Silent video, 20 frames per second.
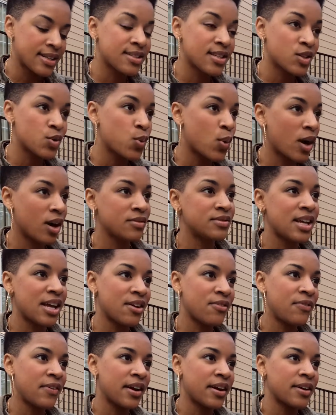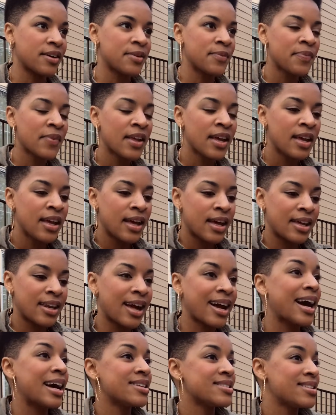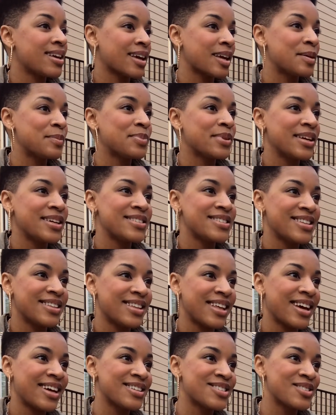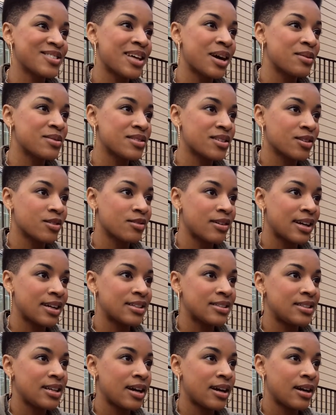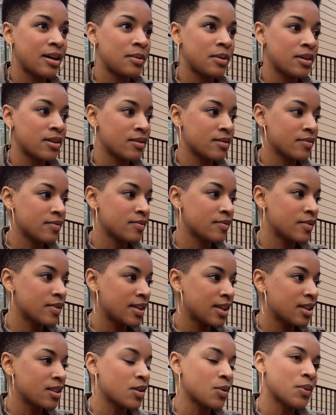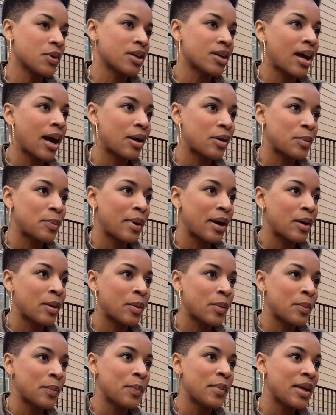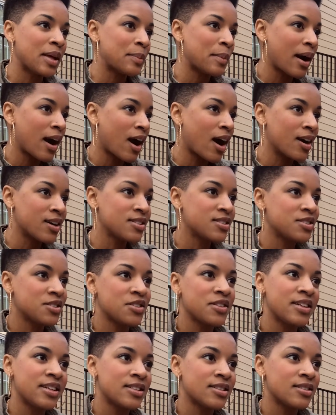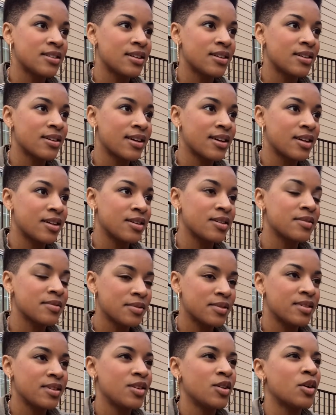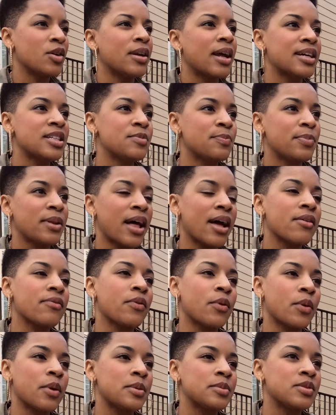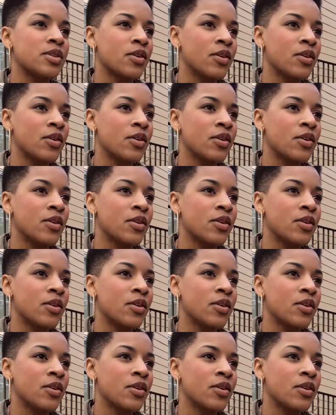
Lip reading: It's a 12-day fair, and I got second place in that. So that was a great time to get the word out about me and my artistry and get a nice platform.